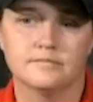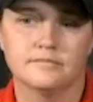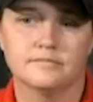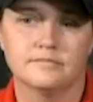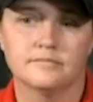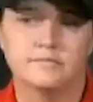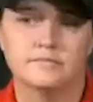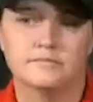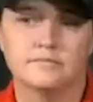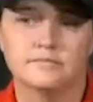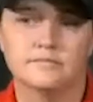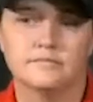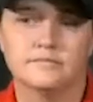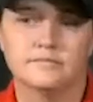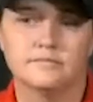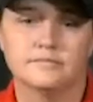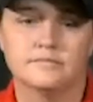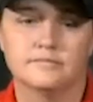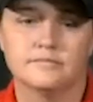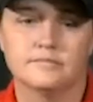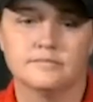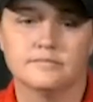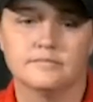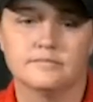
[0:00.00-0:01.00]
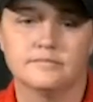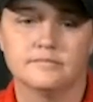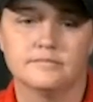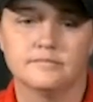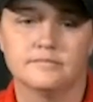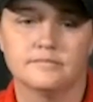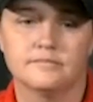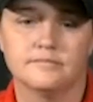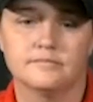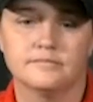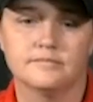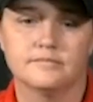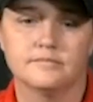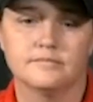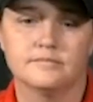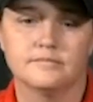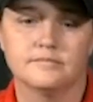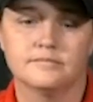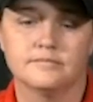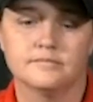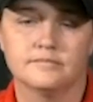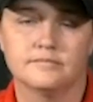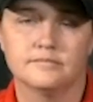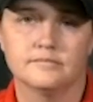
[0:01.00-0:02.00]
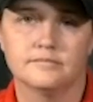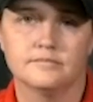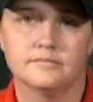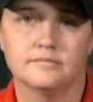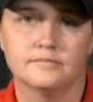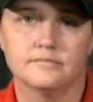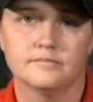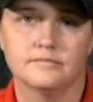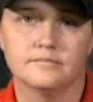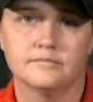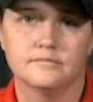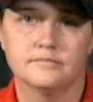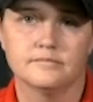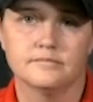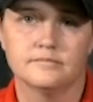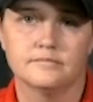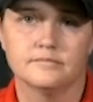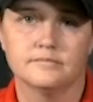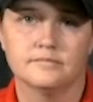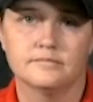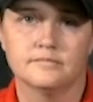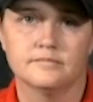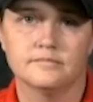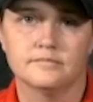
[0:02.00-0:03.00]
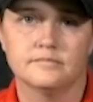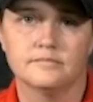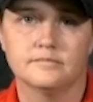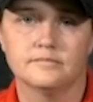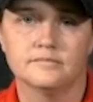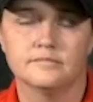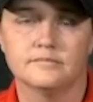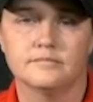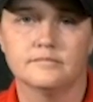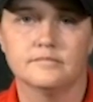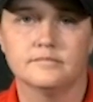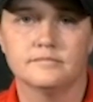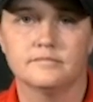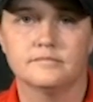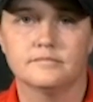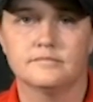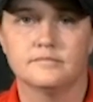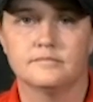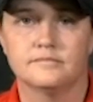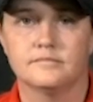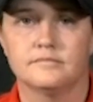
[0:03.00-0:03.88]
[no speech]